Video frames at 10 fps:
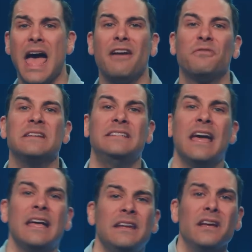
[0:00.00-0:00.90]
every
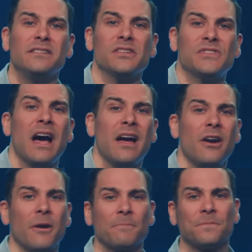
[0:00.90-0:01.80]
dead
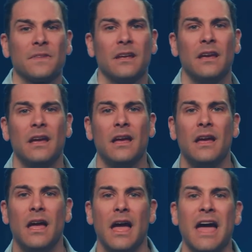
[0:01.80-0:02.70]
desire,
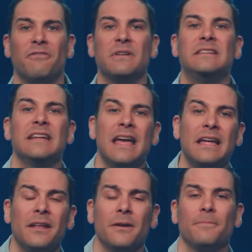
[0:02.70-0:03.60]
every dead